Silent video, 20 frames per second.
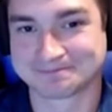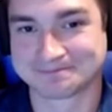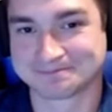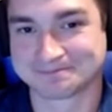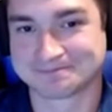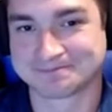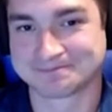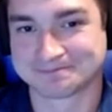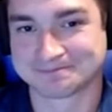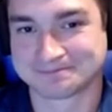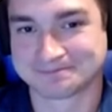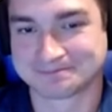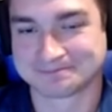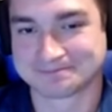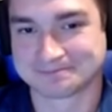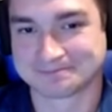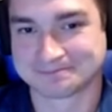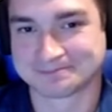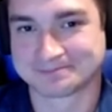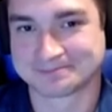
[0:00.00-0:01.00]

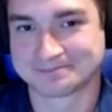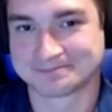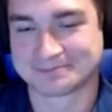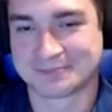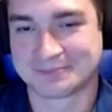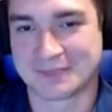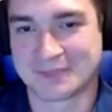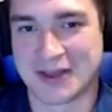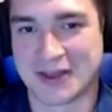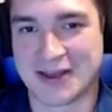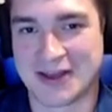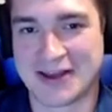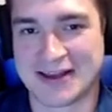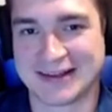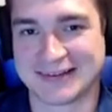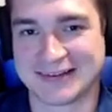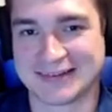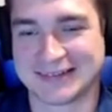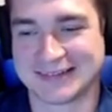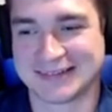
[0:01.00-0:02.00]

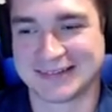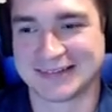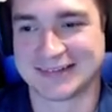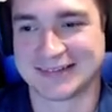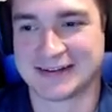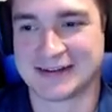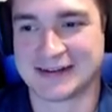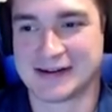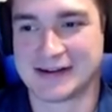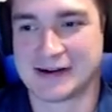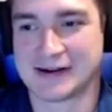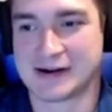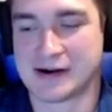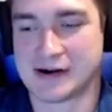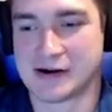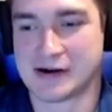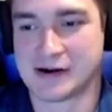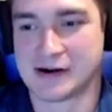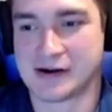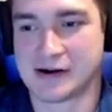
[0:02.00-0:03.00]

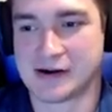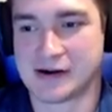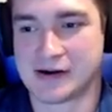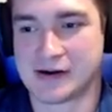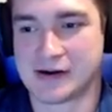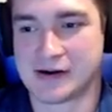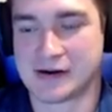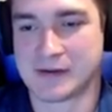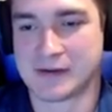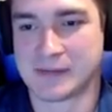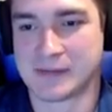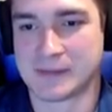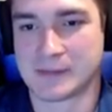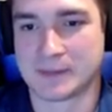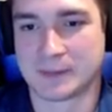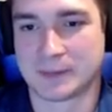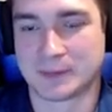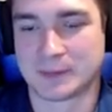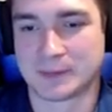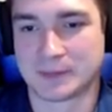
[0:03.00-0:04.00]

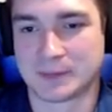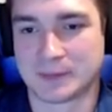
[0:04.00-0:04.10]
This person isn't speaking.